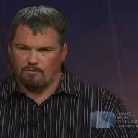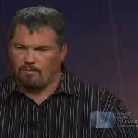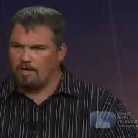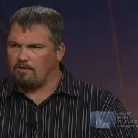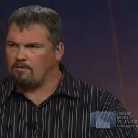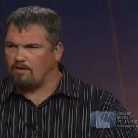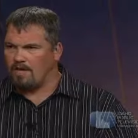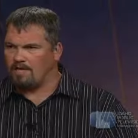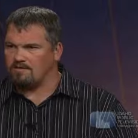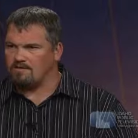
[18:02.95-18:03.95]
playing through the
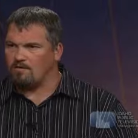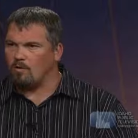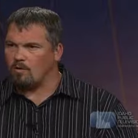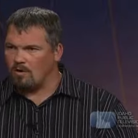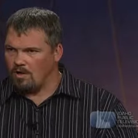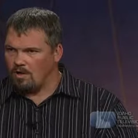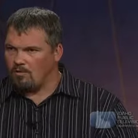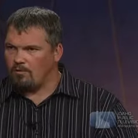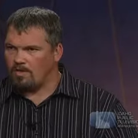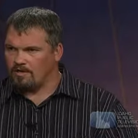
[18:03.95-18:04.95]
eyes of four
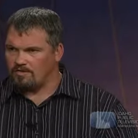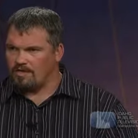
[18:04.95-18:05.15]
players